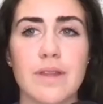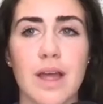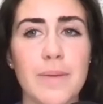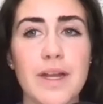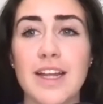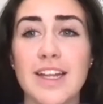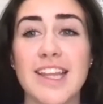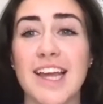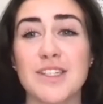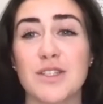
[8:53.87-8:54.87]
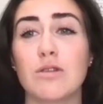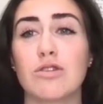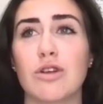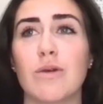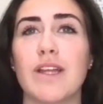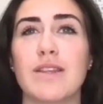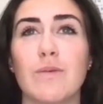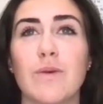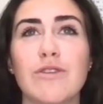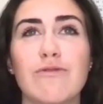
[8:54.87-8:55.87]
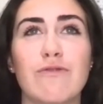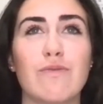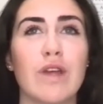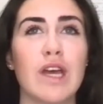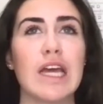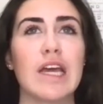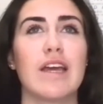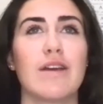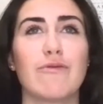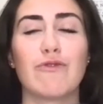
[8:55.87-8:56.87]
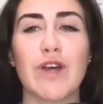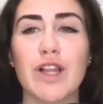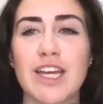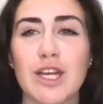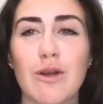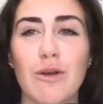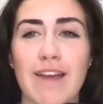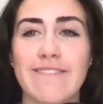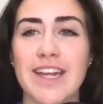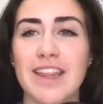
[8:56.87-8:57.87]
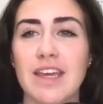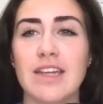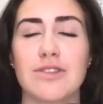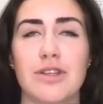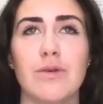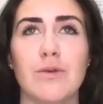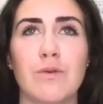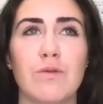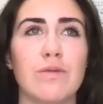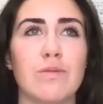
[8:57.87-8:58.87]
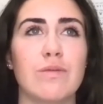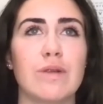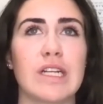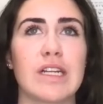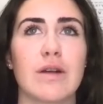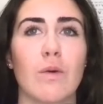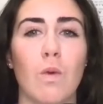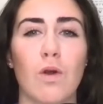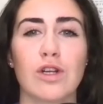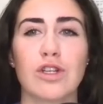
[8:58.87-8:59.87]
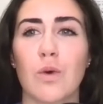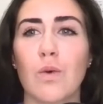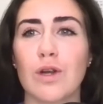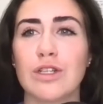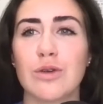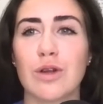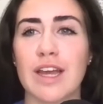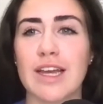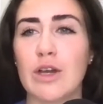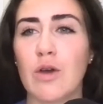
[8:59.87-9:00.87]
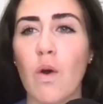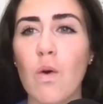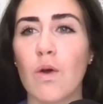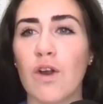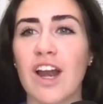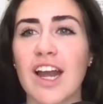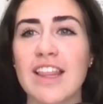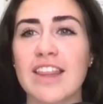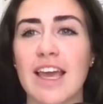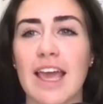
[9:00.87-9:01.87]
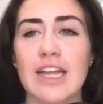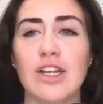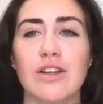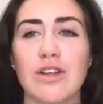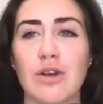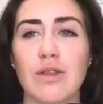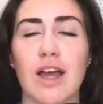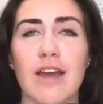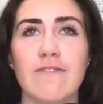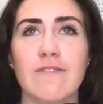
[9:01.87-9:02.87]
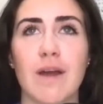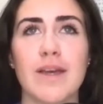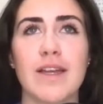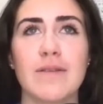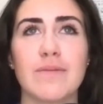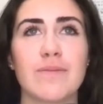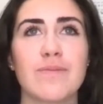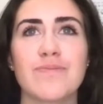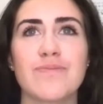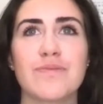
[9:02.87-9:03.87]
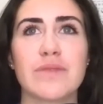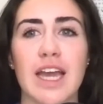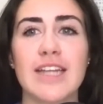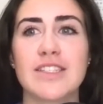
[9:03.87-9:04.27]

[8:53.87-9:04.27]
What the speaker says: I mean, that's so true. When you feel like you don't have anything to work towards or like a goal or anything in your life, I mean, it's